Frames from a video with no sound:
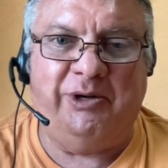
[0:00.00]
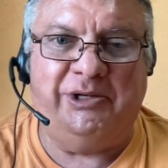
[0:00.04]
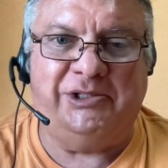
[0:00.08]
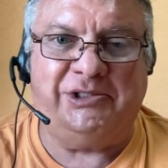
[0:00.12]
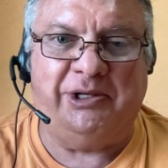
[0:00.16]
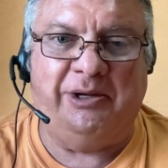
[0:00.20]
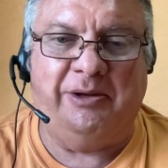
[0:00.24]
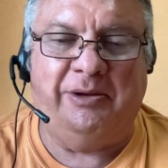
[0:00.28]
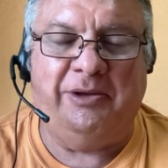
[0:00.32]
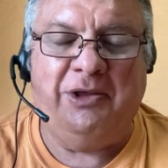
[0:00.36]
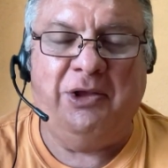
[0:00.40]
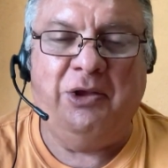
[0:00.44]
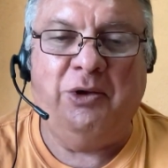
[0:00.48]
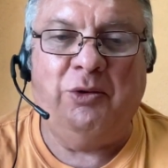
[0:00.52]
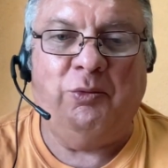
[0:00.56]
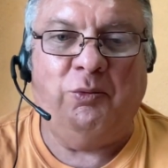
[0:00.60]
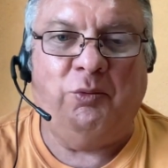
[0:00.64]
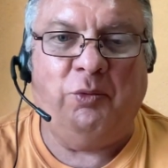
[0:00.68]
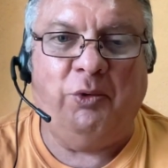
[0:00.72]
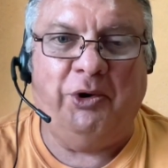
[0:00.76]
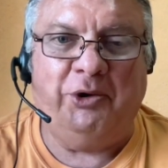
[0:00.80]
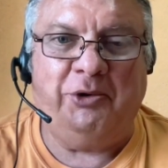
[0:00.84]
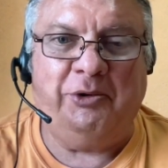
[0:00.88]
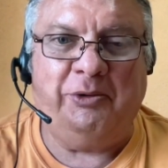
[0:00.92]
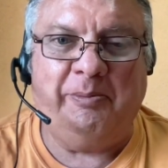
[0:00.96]
It's a
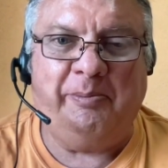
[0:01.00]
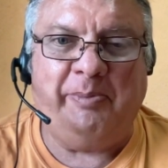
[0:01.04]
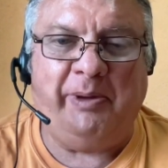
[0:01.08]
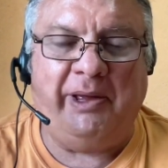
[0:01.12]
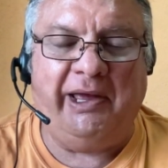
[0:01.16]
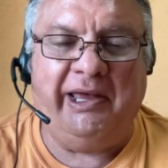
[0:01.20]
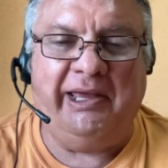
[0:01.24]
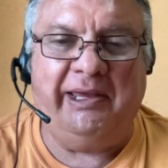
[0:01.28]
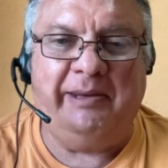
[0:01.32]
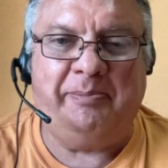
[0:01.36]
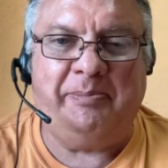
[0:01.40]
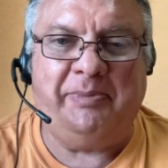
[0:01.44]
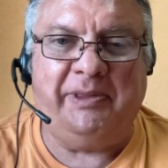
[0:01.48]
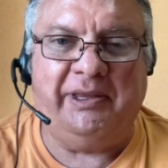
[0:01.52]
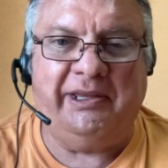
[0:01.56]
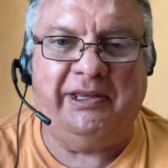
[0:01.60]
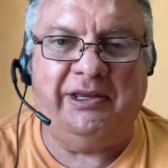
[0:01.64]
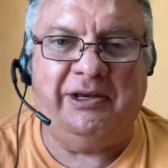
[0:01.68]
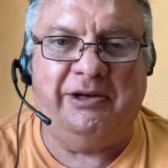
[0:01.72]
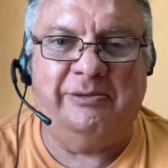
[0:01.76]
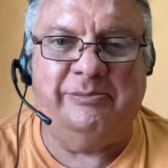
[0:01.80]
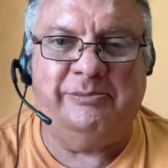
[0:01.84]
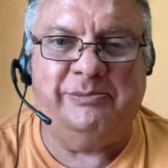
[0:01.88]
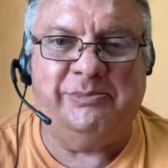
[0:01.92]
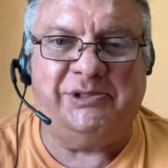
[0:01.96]
water pipe that
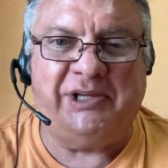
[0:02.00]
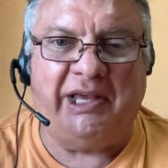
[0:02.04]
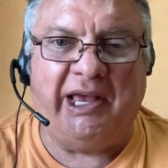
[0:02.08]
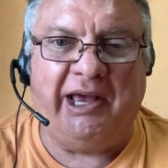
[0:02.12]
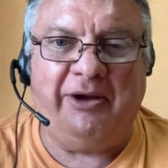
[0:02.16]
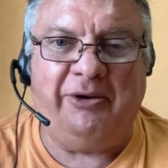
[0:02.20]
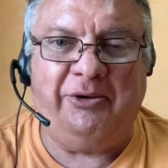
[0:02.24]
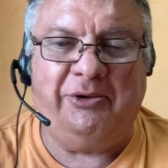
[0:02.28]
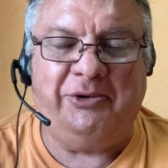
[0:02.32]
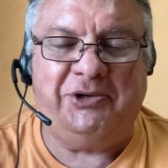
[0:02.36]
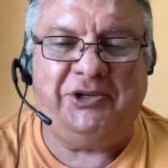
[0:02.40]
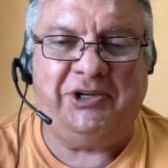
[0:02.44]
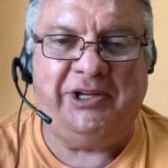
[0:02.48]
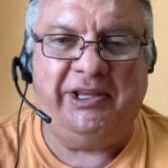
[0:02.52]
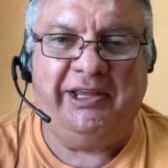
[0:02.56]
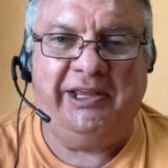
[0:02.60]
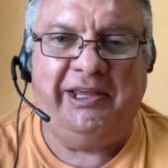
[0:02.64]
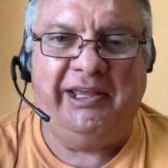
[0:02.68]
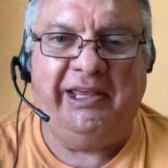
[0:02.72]
comes out,